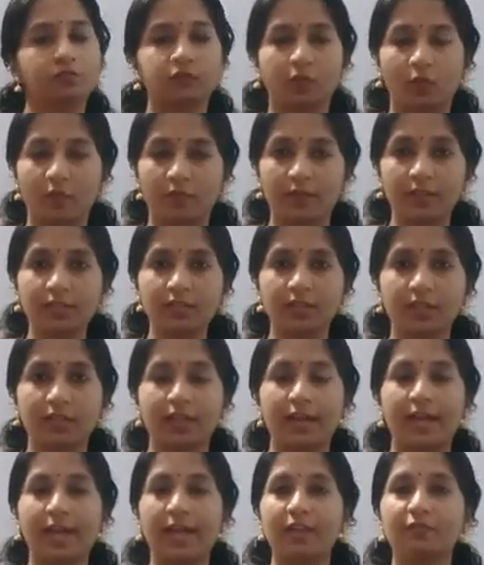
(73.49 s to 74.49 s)
forward,
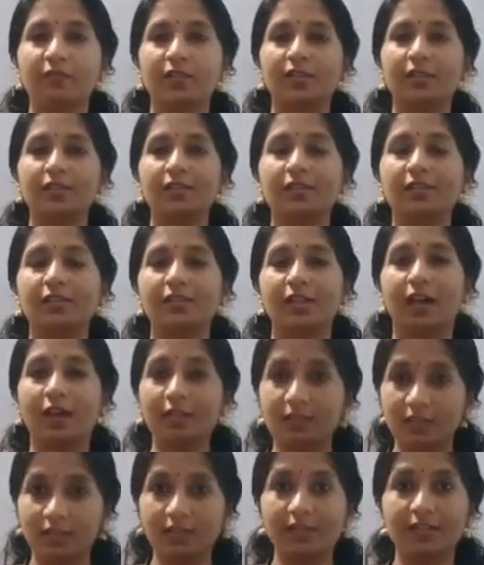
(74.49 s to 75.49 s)
and when it
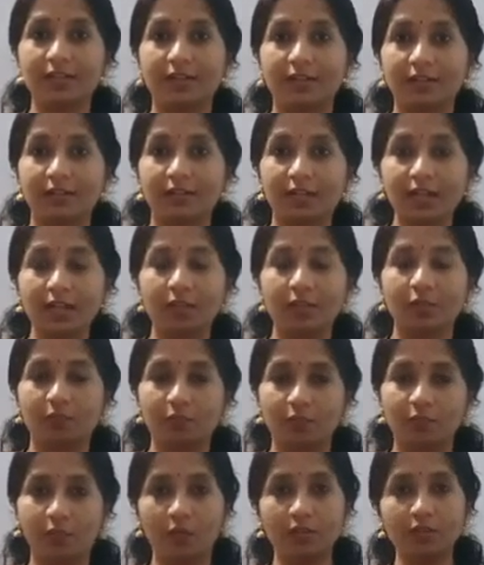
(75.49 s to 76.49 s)
started suddenly, you
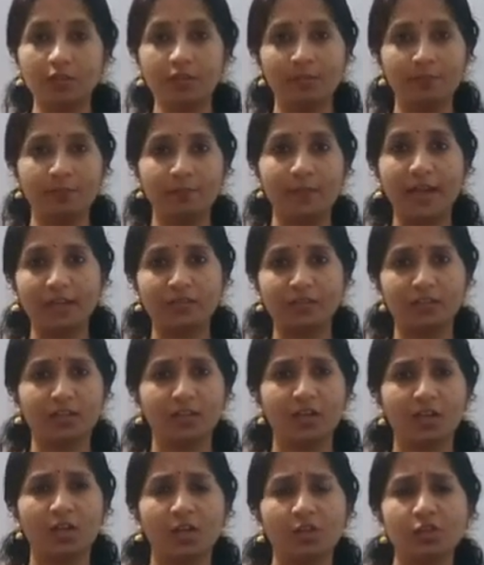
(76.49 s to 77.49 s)
fall
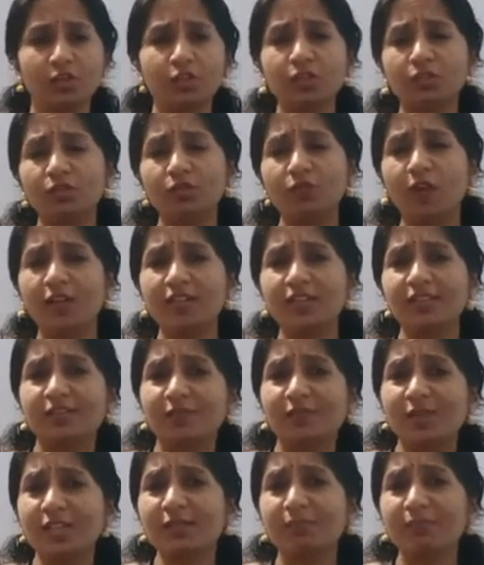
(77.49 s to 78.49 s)
backward. Do you know what is
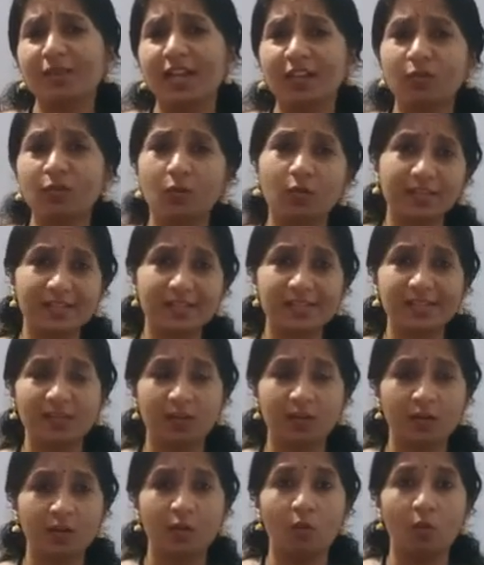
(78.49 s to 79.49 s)
the reason behind all
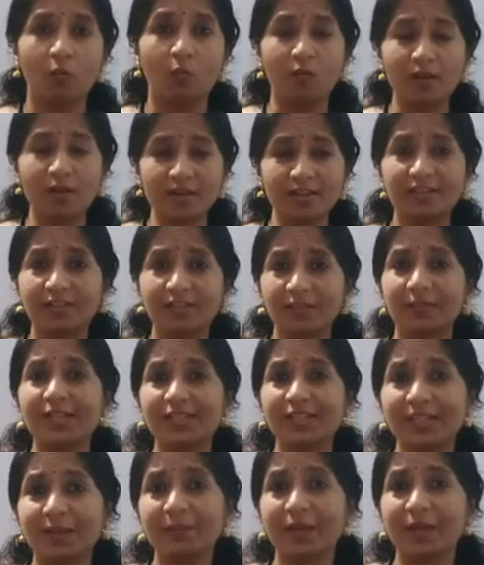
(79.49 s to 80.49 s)
this? What is the
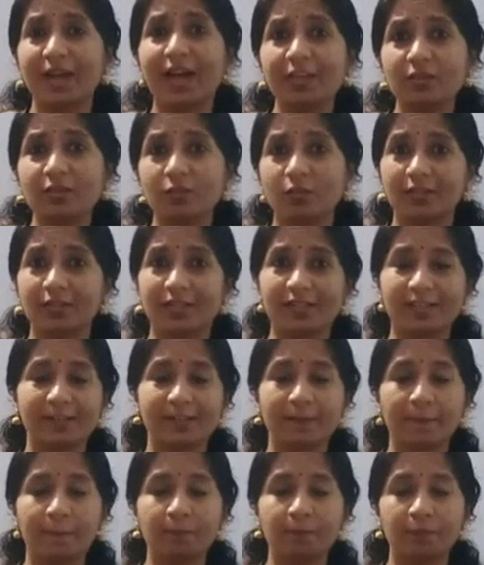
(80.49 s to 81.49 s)
reason behind all
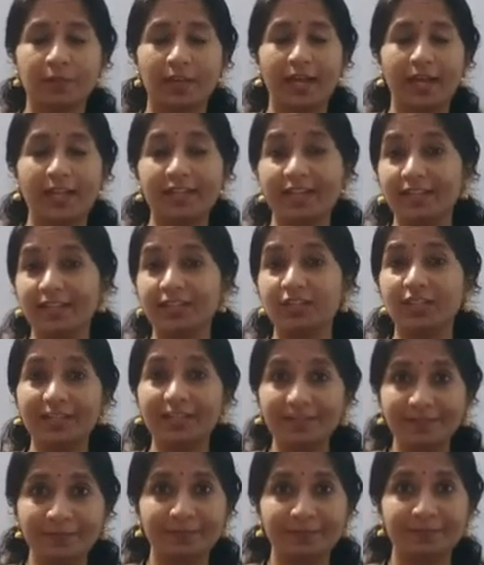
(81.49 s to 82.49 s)
this? Any
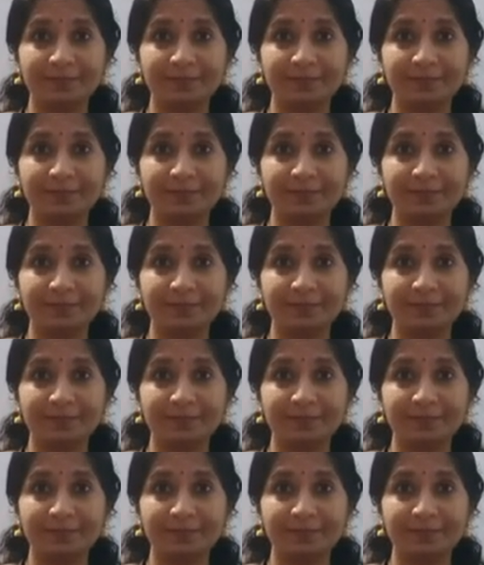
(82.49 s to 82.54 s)
idea?